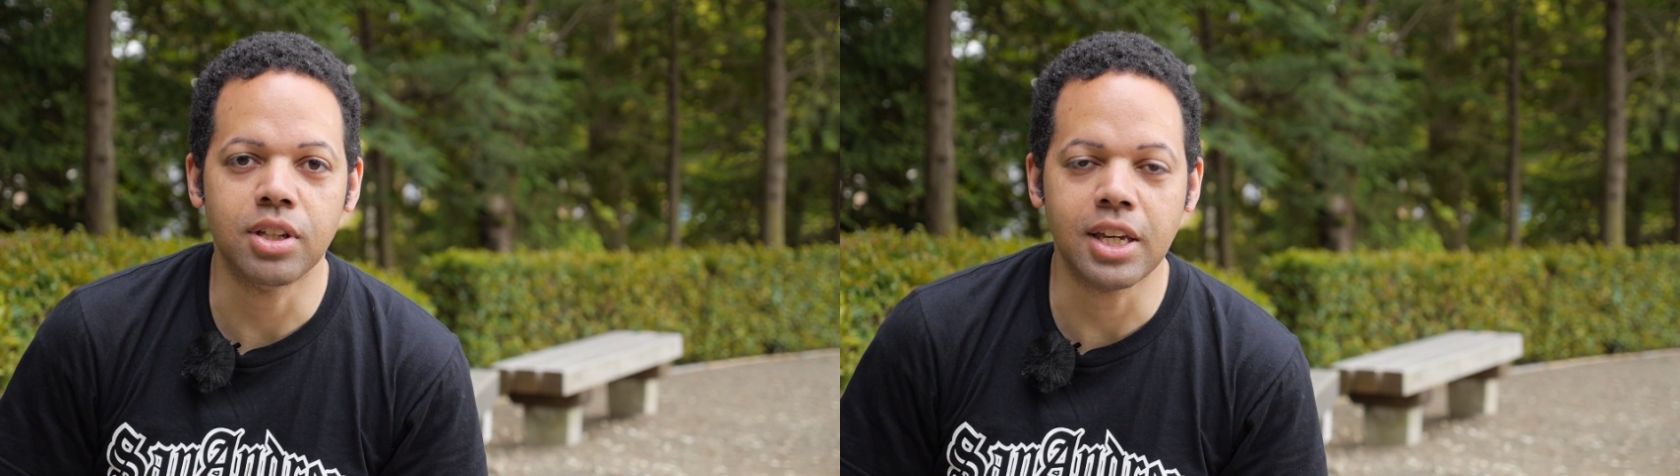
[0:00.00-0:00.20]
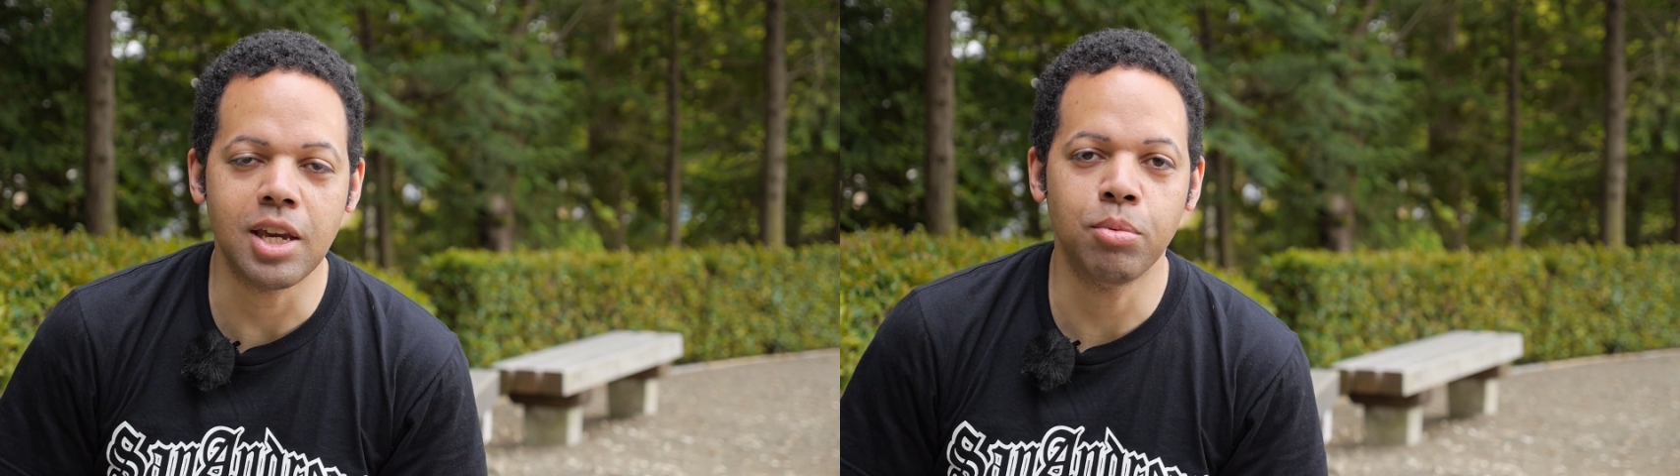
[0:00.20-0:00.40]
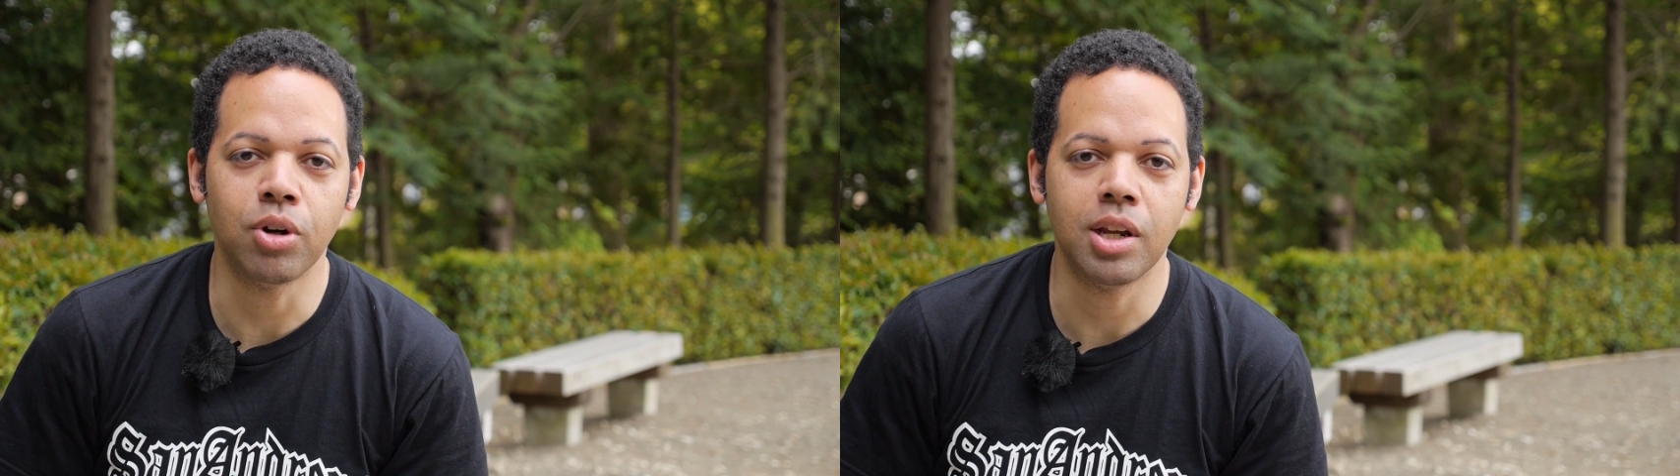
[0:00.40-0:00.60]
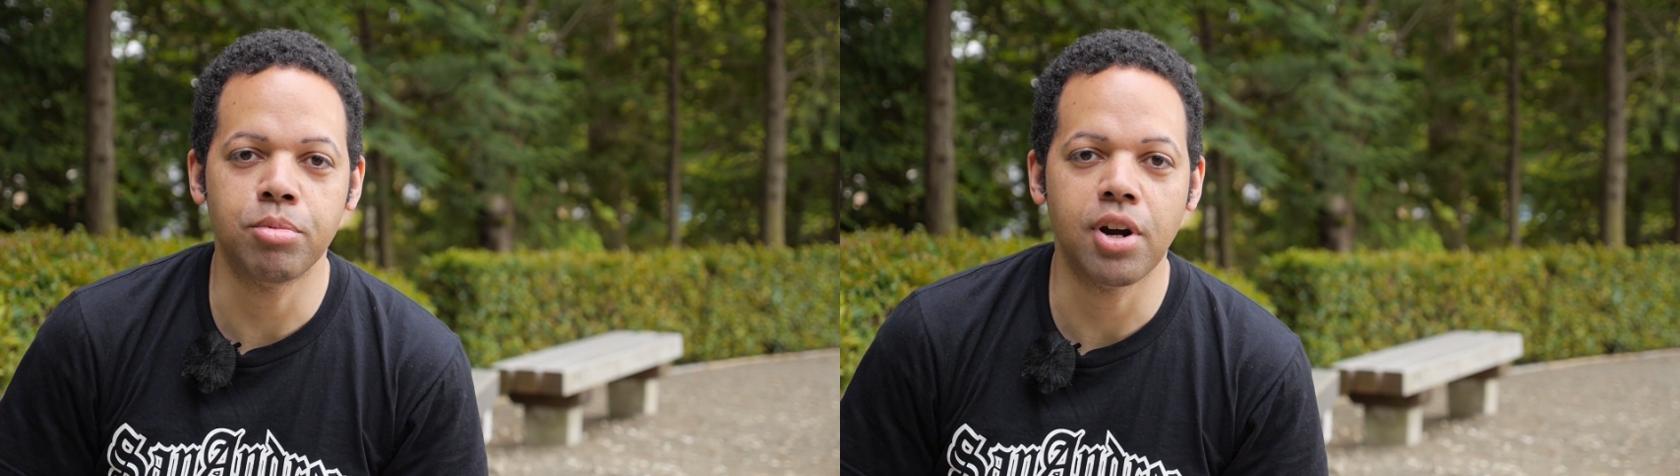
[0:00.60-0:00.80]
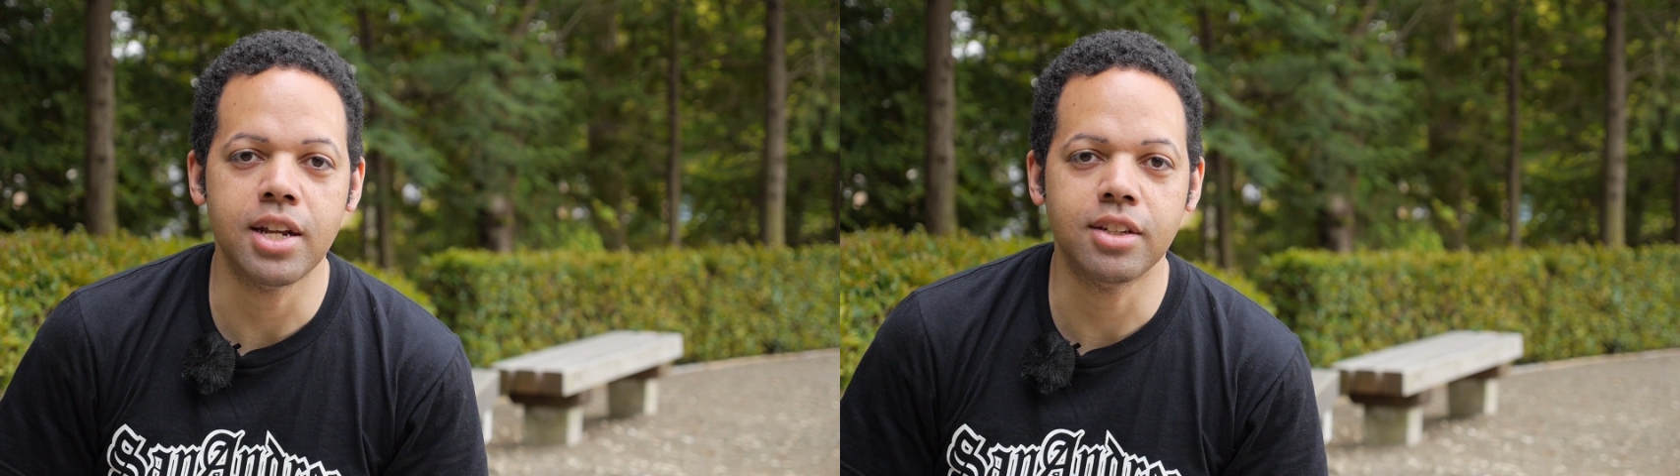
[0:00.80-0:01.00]
the keyboard
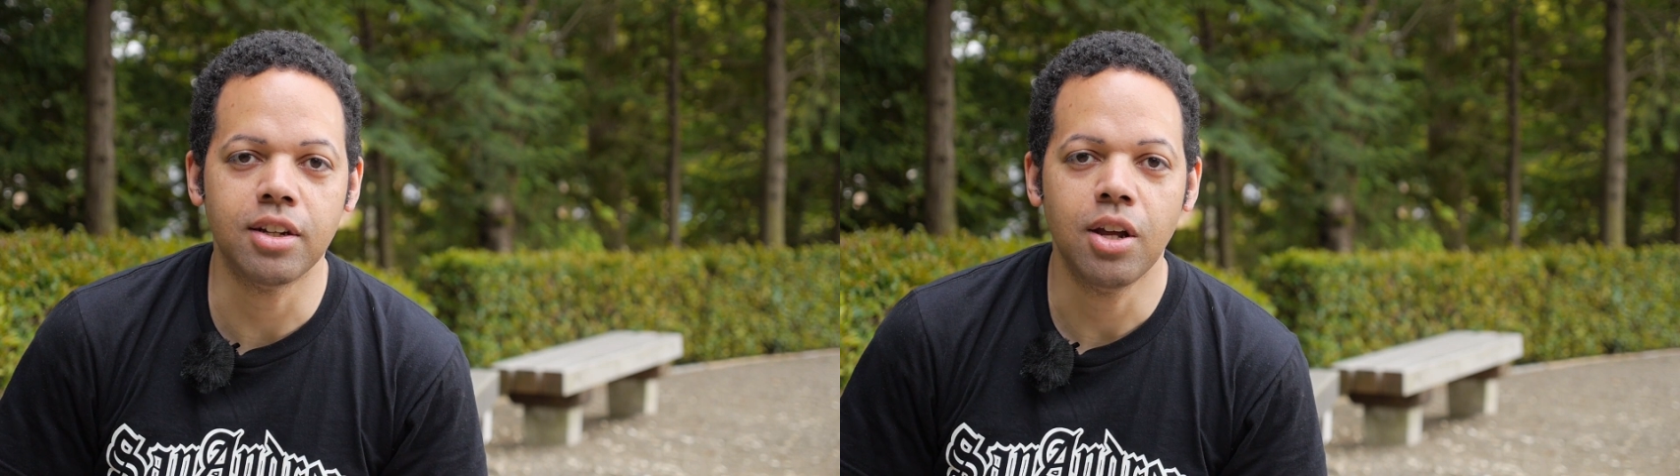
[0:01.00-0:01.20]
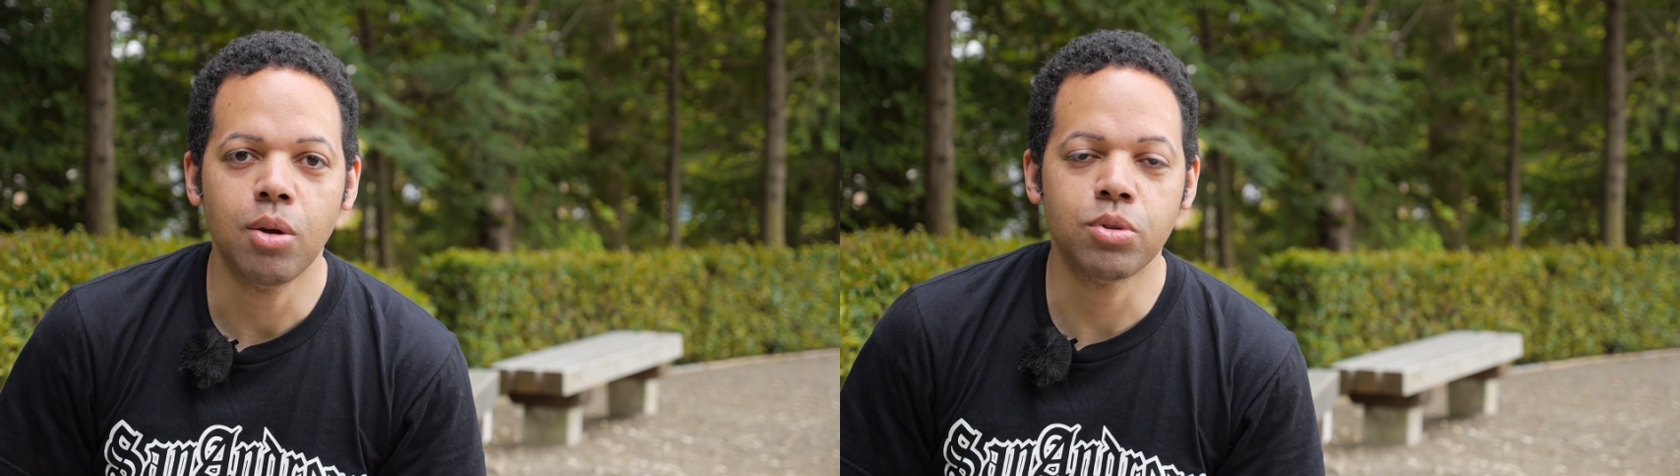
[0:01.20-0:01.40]
liberator,